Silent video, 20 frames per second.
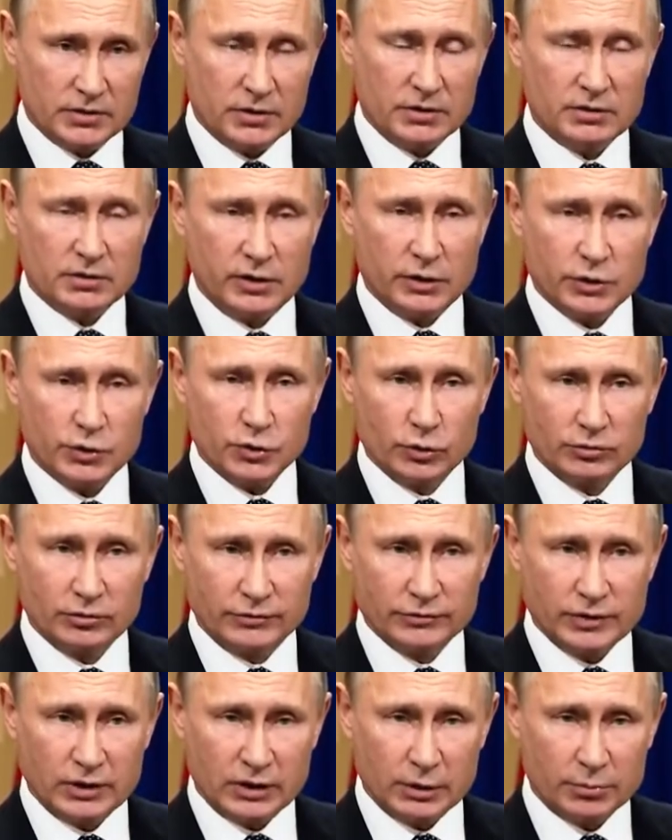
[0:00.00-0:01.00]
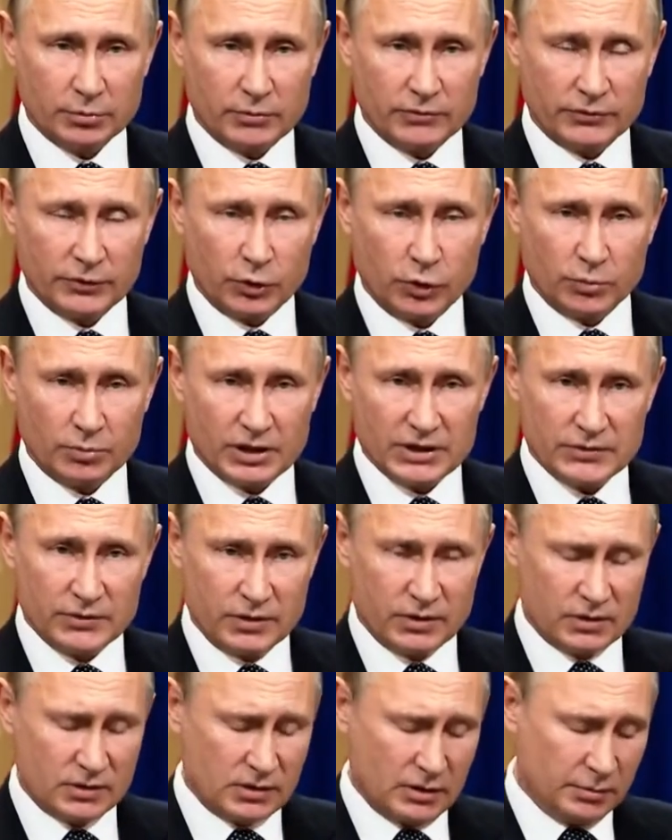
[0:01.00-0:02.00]
and I would like to confirm
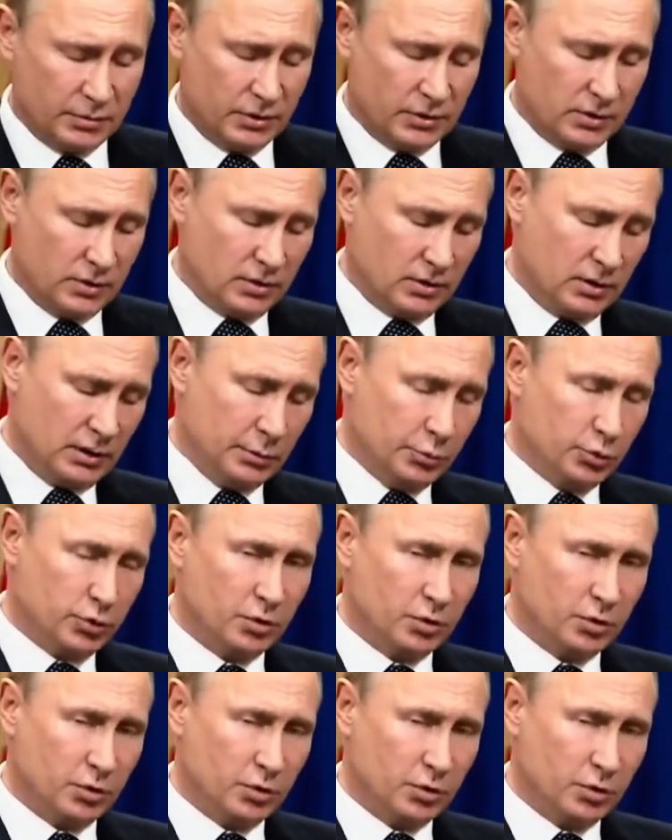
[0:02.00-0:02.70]
that Russia